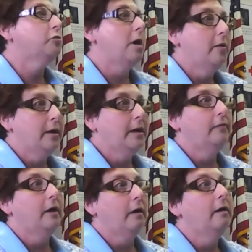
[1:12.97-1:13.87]
too crowded
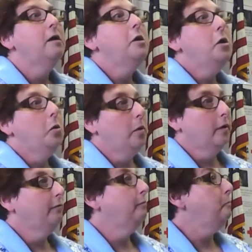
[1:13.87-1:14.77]
in there
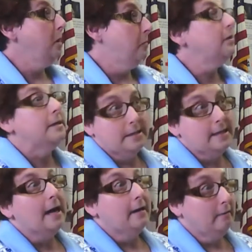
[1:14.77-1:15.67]
with people that
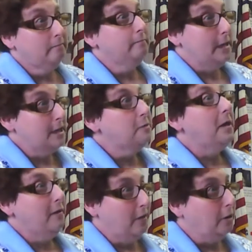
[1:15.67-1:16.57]
did not need to be